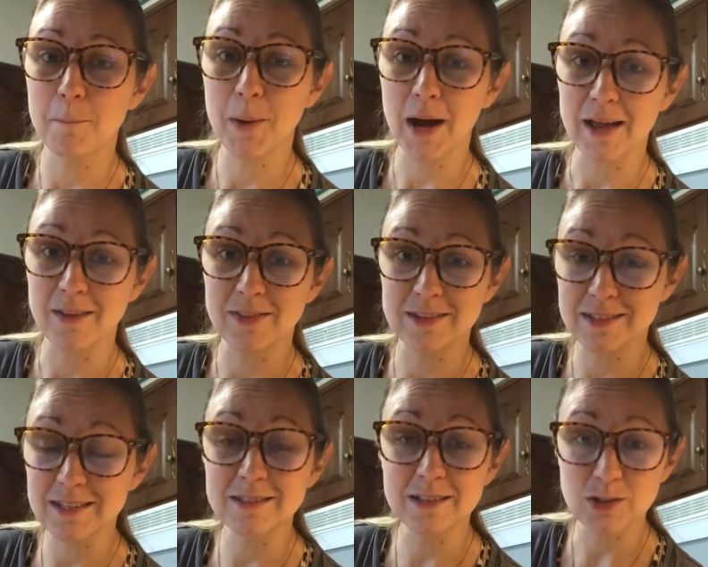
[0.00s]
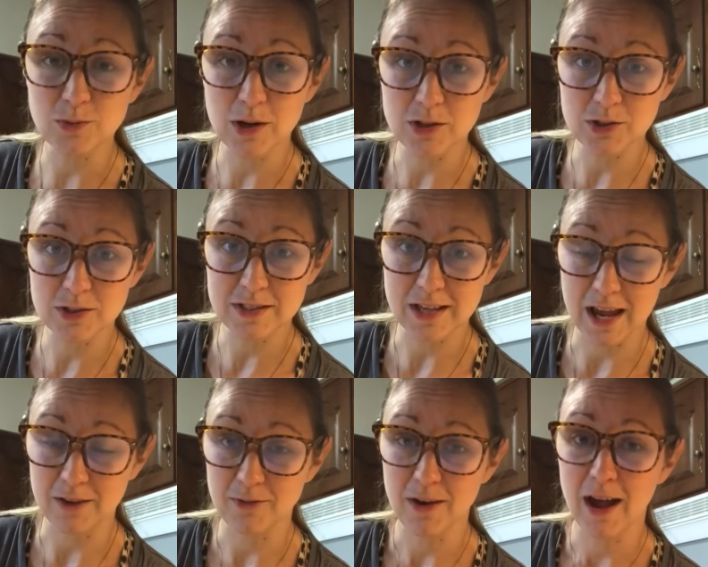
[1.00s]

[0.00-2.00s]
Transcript: but this is dishwasher safe.